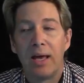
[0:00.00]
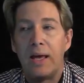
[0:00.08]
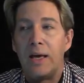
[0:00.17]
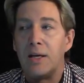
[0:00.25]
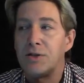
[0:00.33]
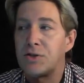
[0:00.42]

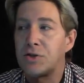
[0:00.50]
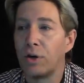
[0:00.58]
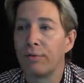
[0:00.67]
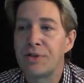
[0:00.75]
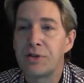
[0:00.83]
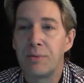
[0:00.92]
in
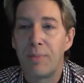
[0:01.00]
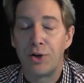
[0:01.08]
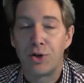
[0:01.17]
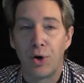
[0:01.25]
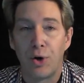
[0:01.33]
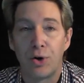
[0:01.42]
service to my
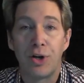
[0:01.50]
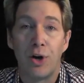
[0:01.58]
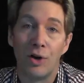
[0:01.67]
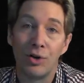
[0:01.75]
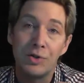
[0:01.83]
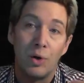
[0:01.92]
church and
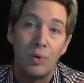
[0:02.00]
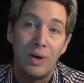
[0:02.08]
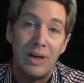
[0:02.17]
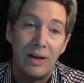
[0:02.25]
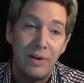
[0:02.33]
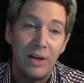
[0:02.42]
also
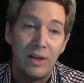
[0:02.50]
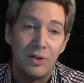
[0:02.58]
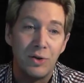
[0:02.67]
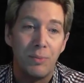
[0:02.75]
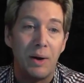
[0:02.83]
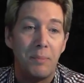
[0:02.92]
giving it
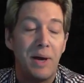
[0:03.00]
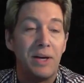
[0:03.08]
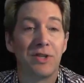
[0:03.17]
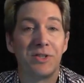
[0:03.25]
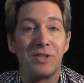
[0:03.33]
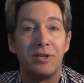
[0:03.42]
to my
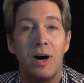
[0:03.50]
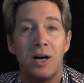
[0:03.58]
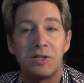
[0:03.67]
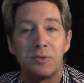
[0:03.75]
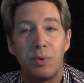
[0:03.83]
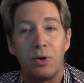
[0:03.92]
patients in the
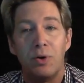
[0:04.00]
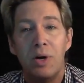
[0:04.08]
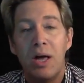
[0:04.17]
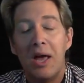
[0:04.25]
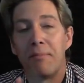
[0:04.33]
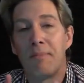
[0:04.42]
hospital,
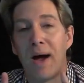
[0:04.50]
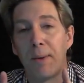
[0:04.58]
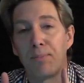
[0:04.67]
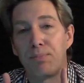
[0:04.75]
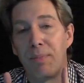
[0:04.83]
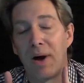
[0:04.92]
my
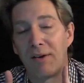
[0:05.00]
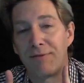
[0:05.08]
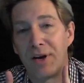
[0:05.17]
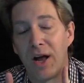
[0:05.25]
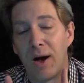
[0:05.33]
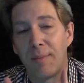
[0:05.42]

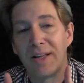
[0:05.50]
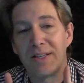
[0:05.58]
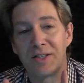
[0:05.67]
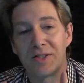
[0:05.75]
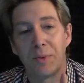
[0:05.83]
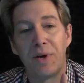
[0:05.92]
phenomena
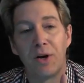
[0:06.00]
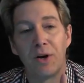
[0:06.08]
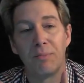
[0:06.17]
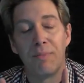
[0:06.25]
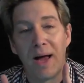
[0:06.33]
disappeared.